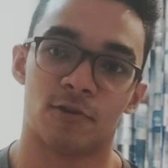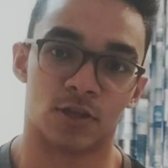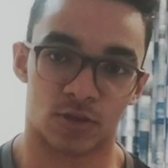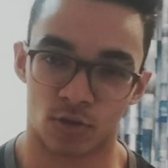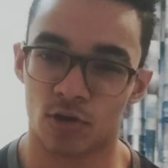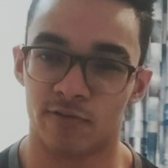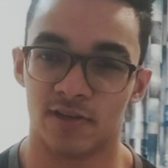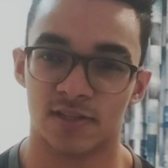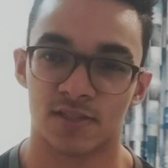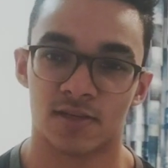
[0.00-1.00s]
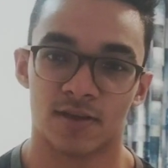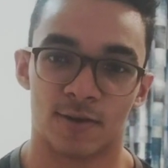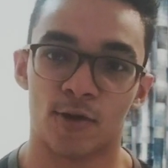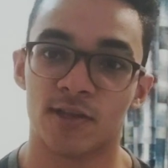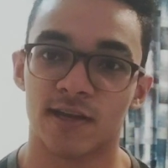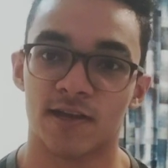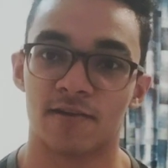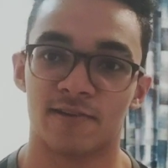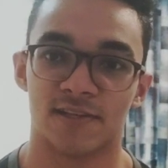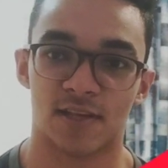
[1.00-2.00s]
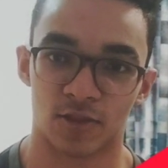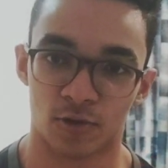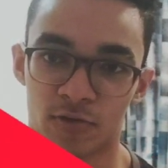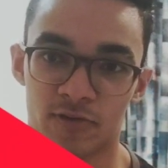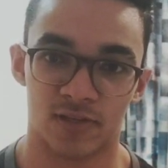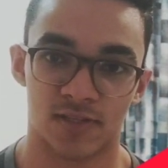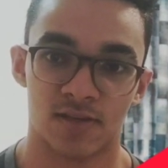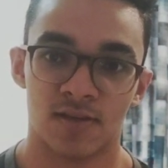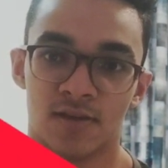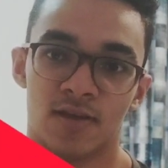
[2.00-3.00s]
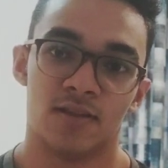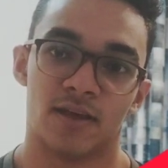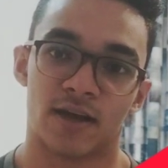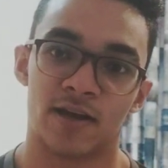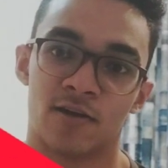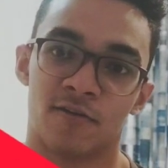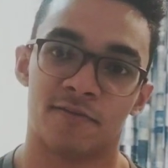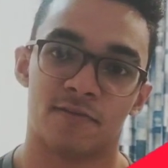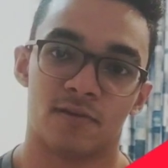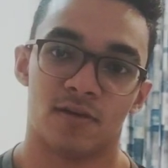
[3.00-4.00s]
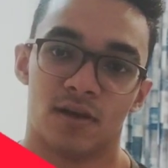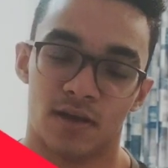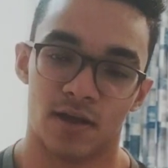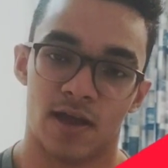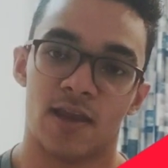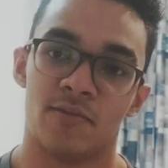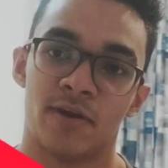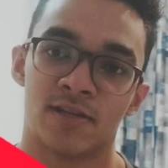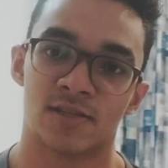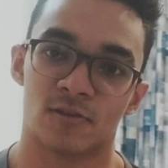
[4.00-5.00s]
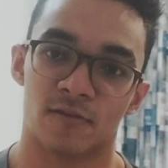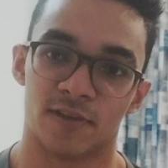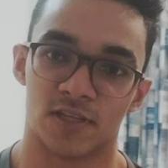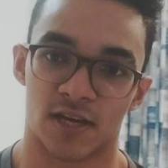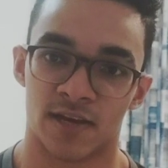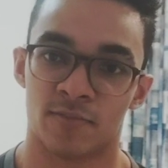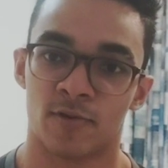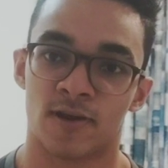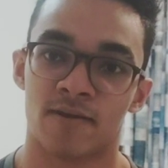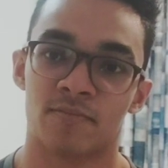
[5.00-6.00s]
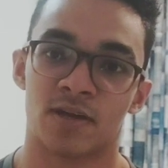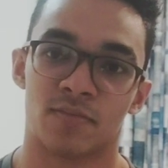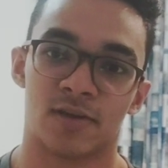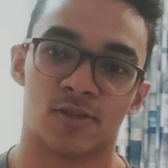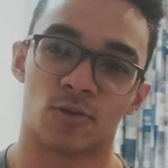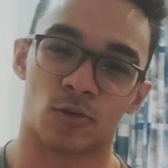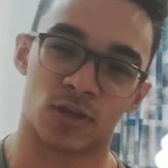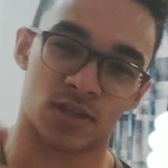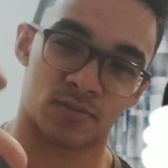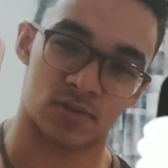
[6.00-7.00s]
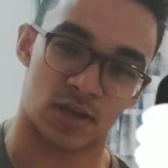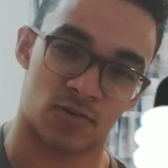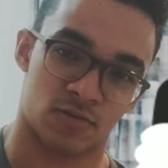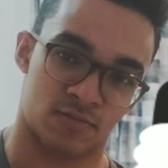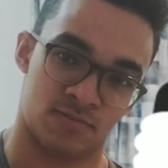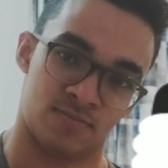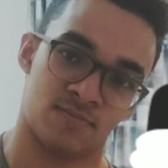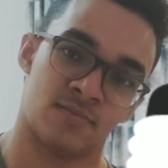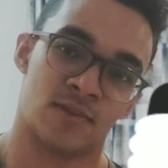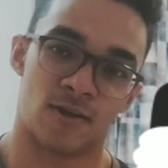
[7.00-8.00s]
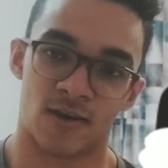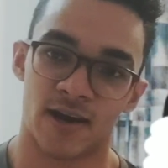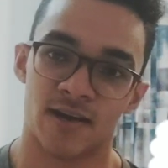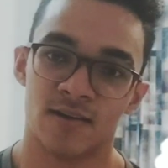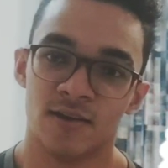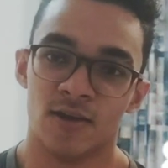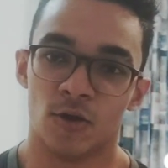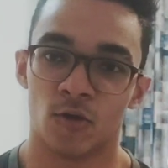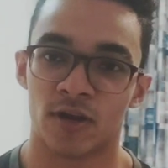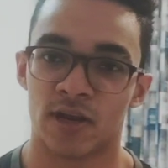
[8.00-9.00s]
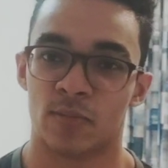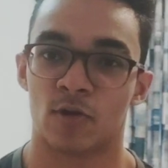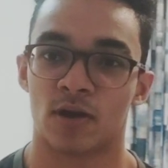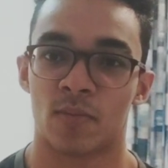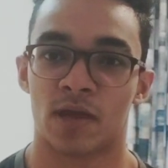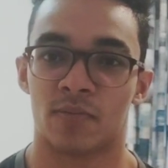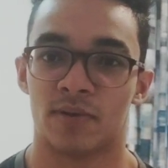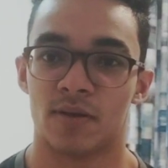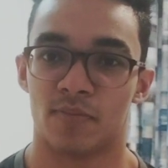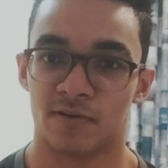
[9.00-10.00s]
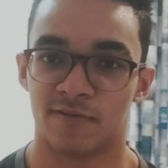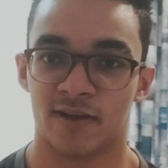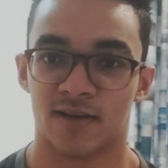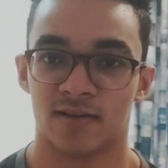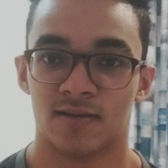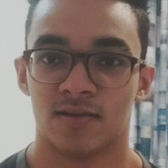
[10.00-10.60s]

for the throwaways. Not the takeaways, the throwaways. The kind of elements of this training program that makes you throw the thumbs down. Alright, no training program can be perfect.